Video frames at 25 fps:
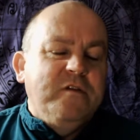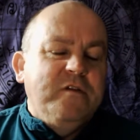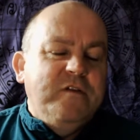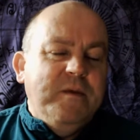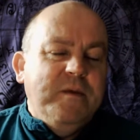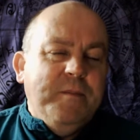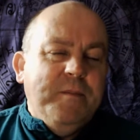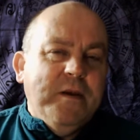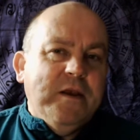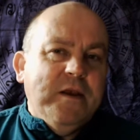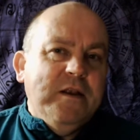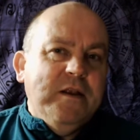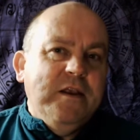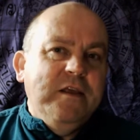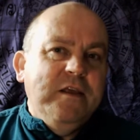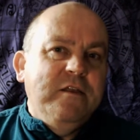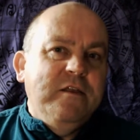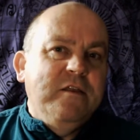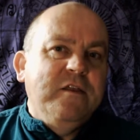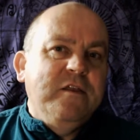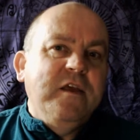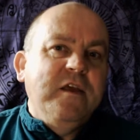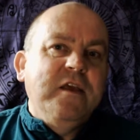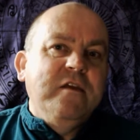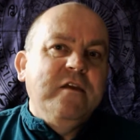Typically
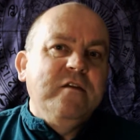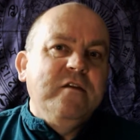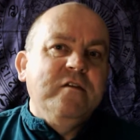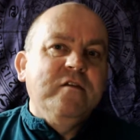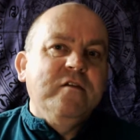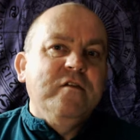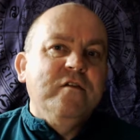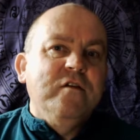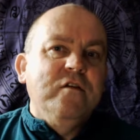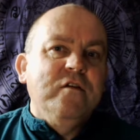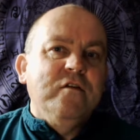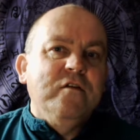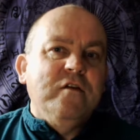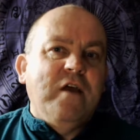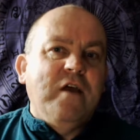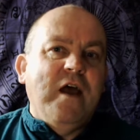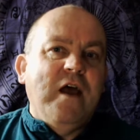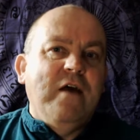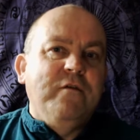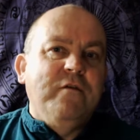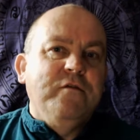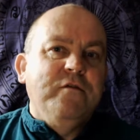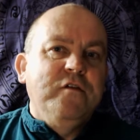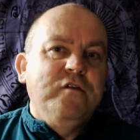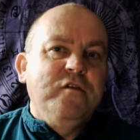things that
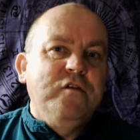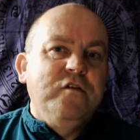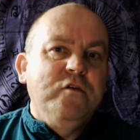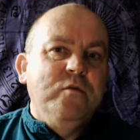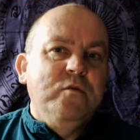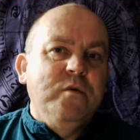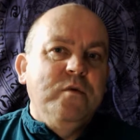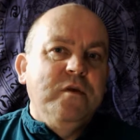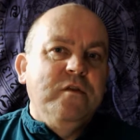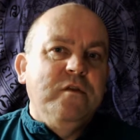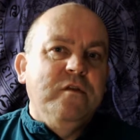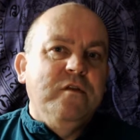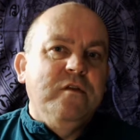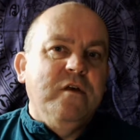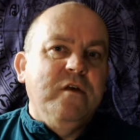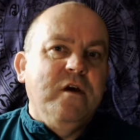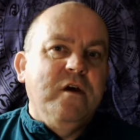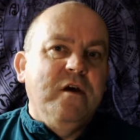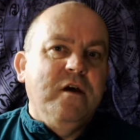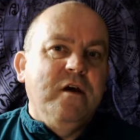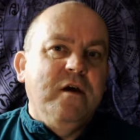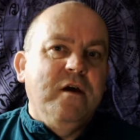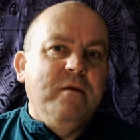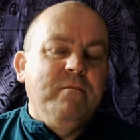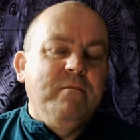have to do with
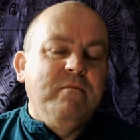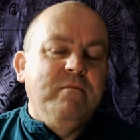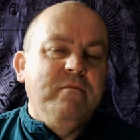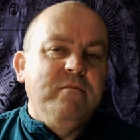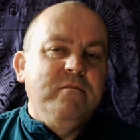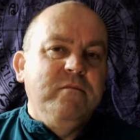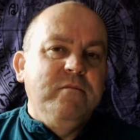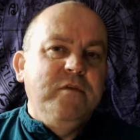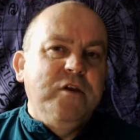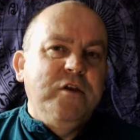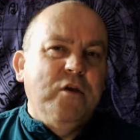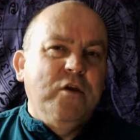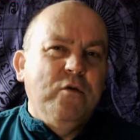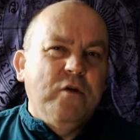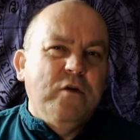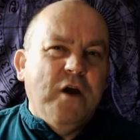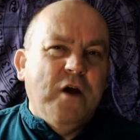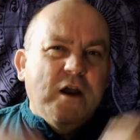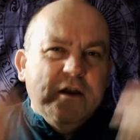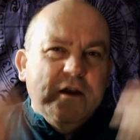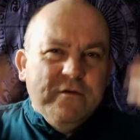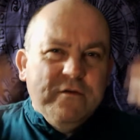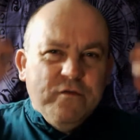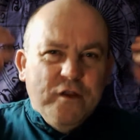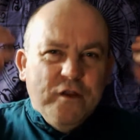
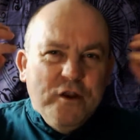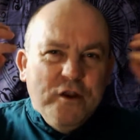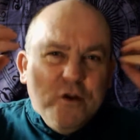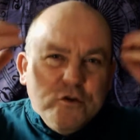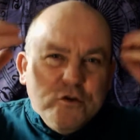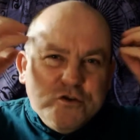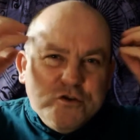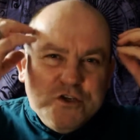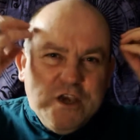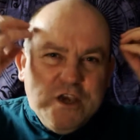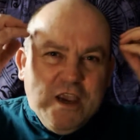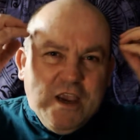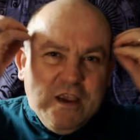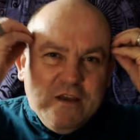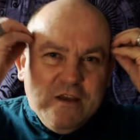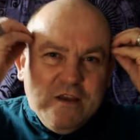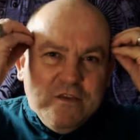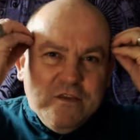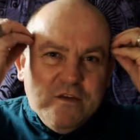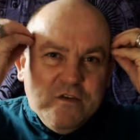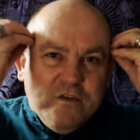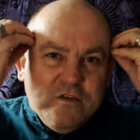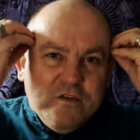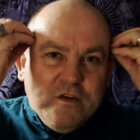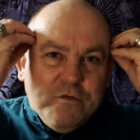kind of the logic,
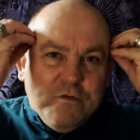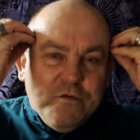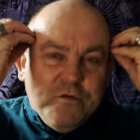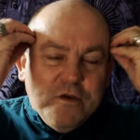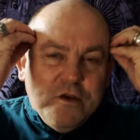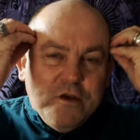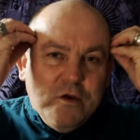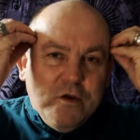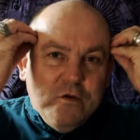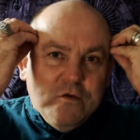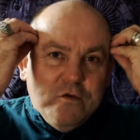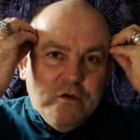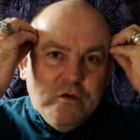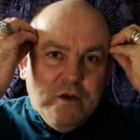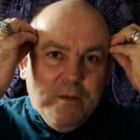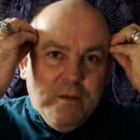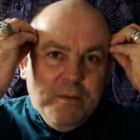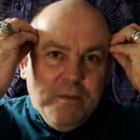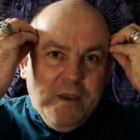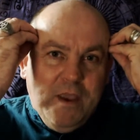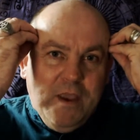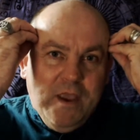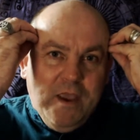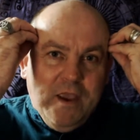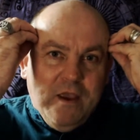the stuff that goes on
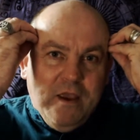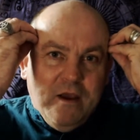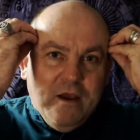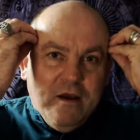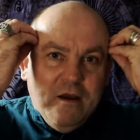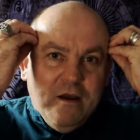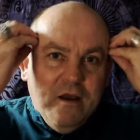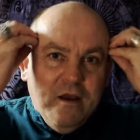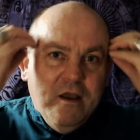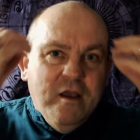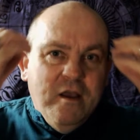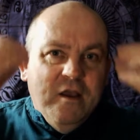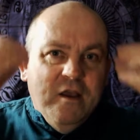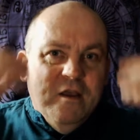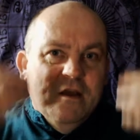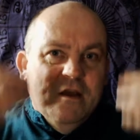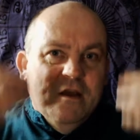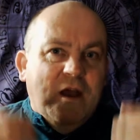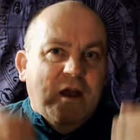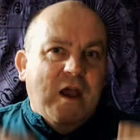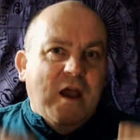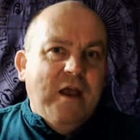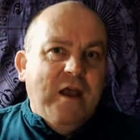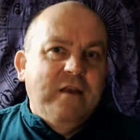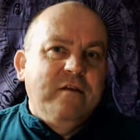up here,
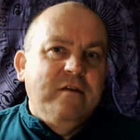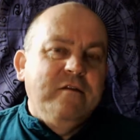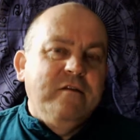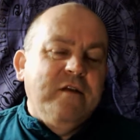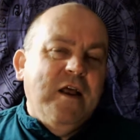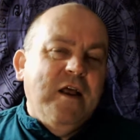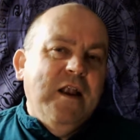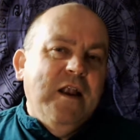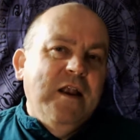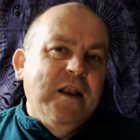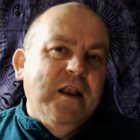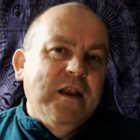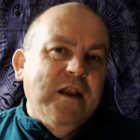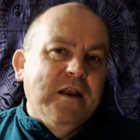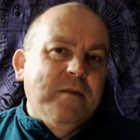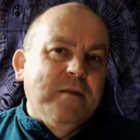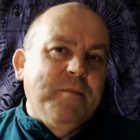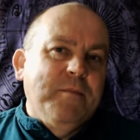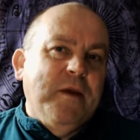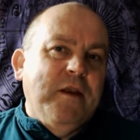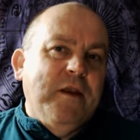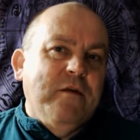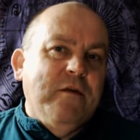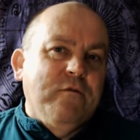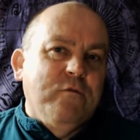and a little
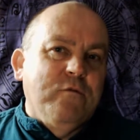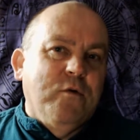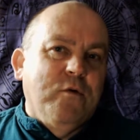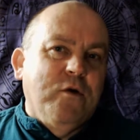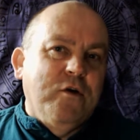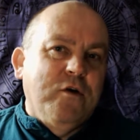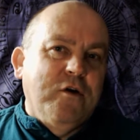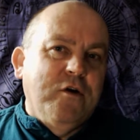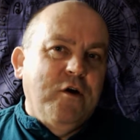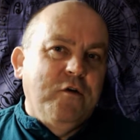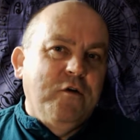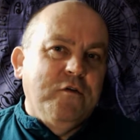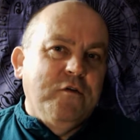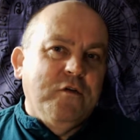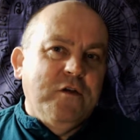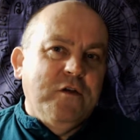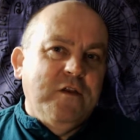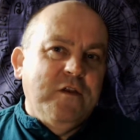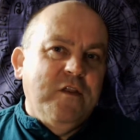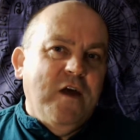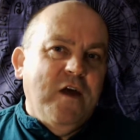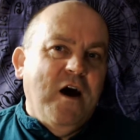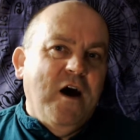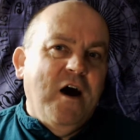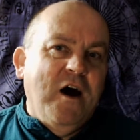bit of what goes on
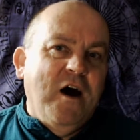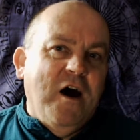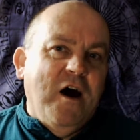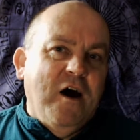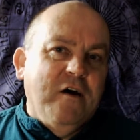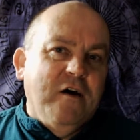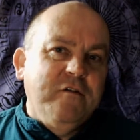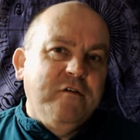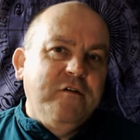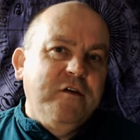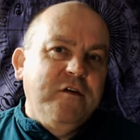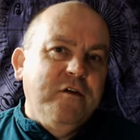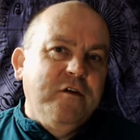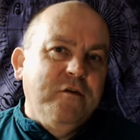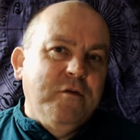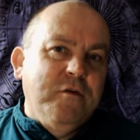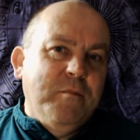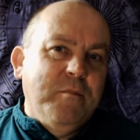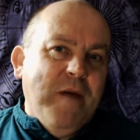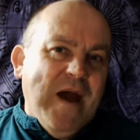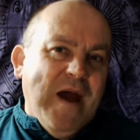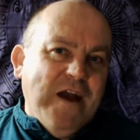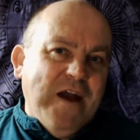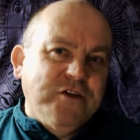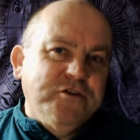in the heart,
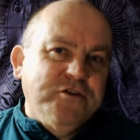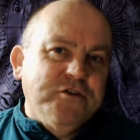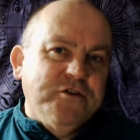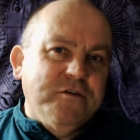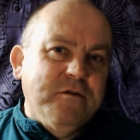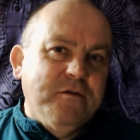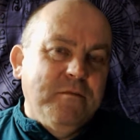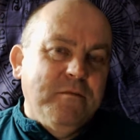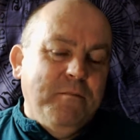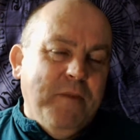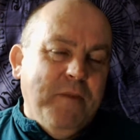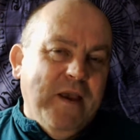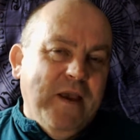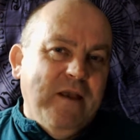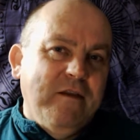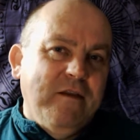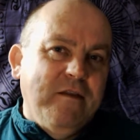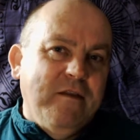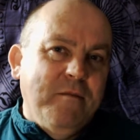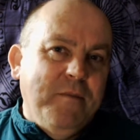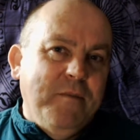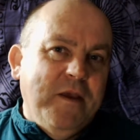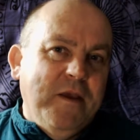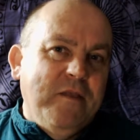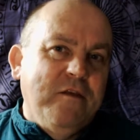the passion bit,
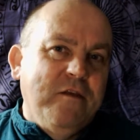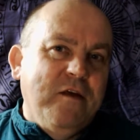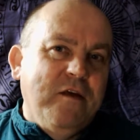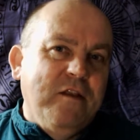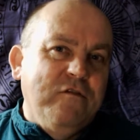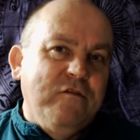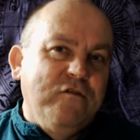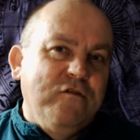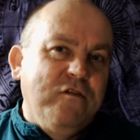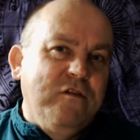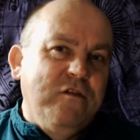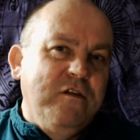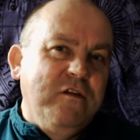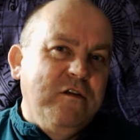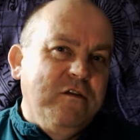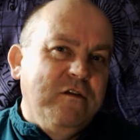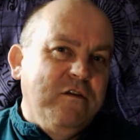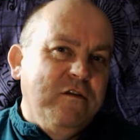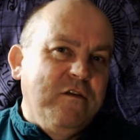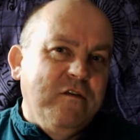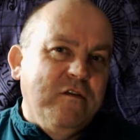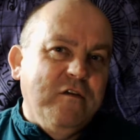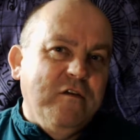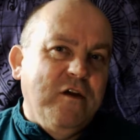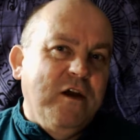the bit
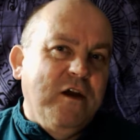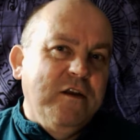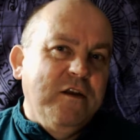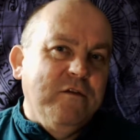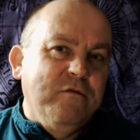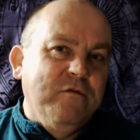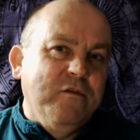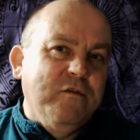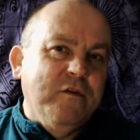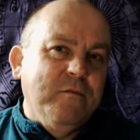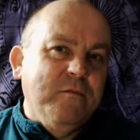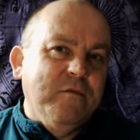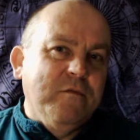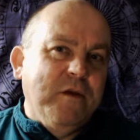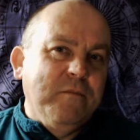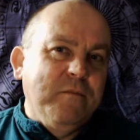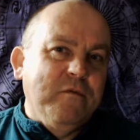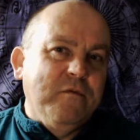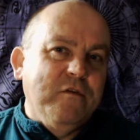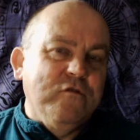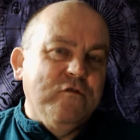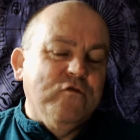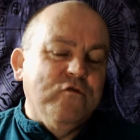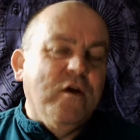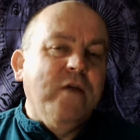that's kind of
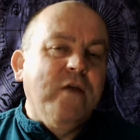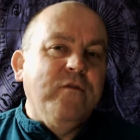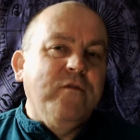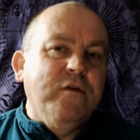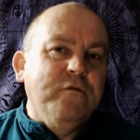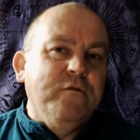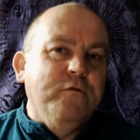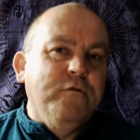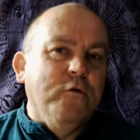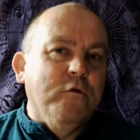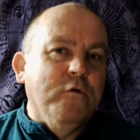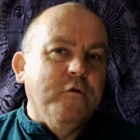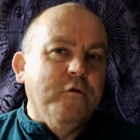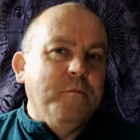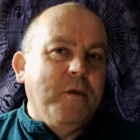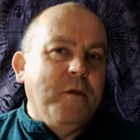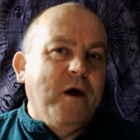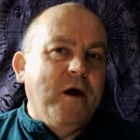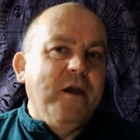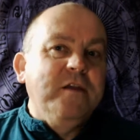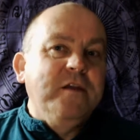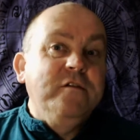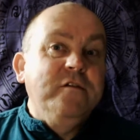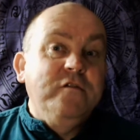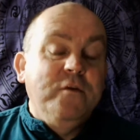sometimes the driving force
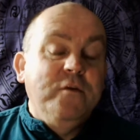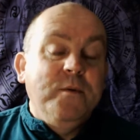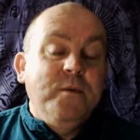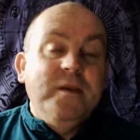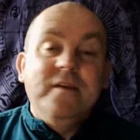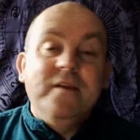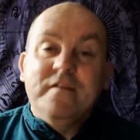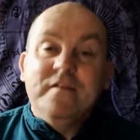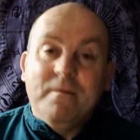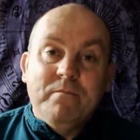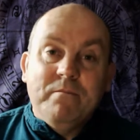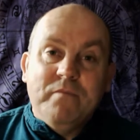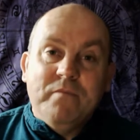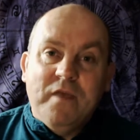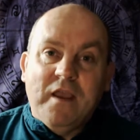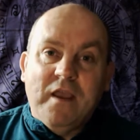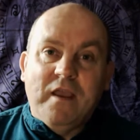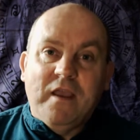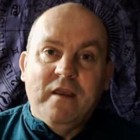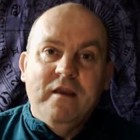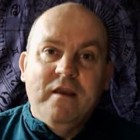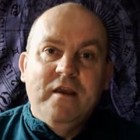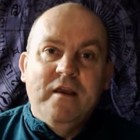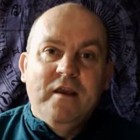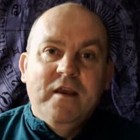behind doing
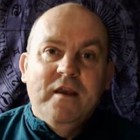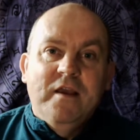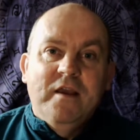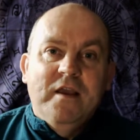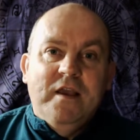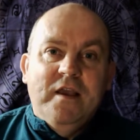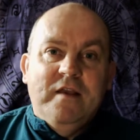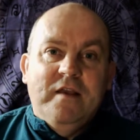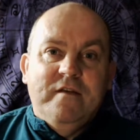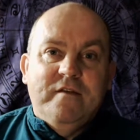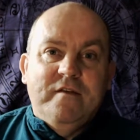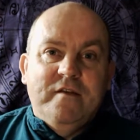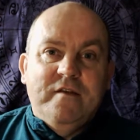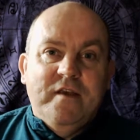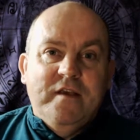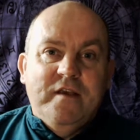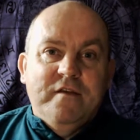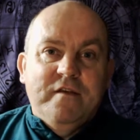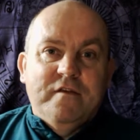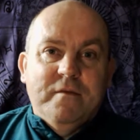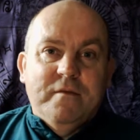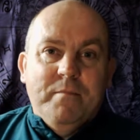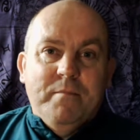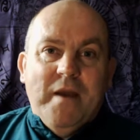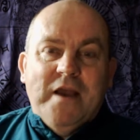something
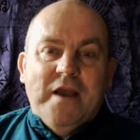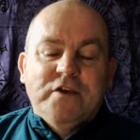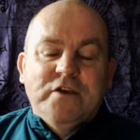is the